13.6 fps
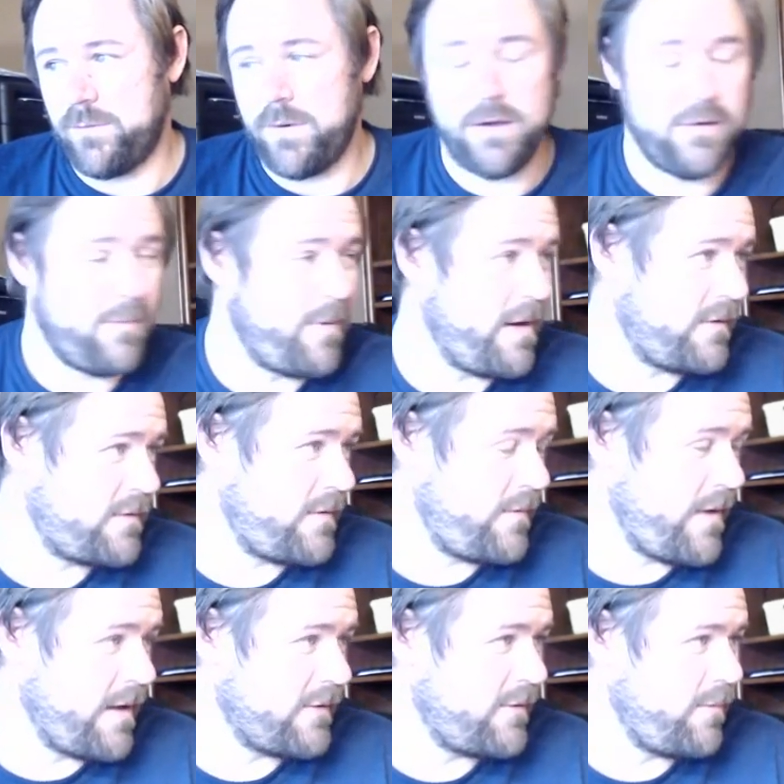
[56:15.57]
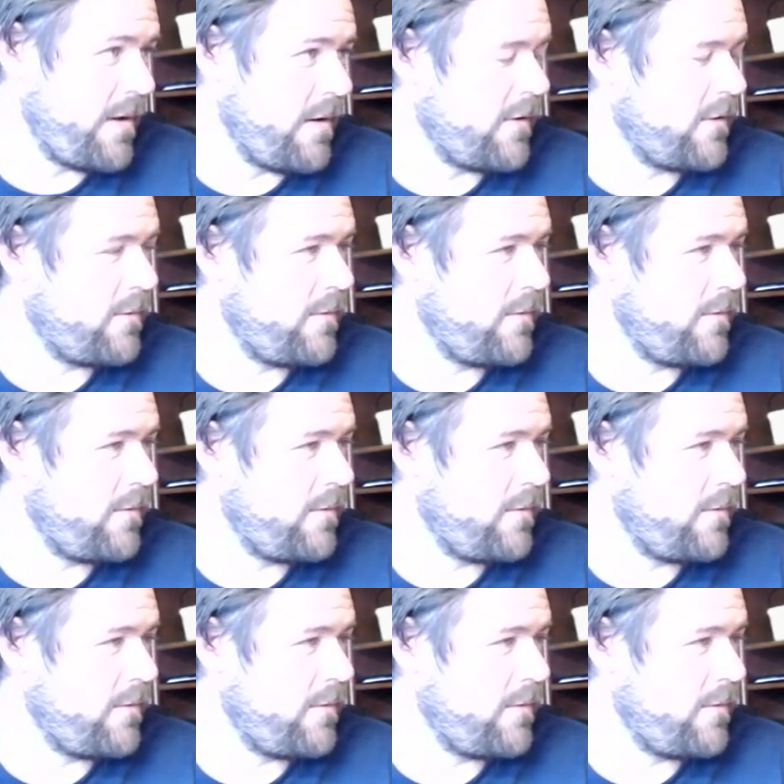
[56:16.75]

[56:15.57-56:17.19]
What other pests have they asked about?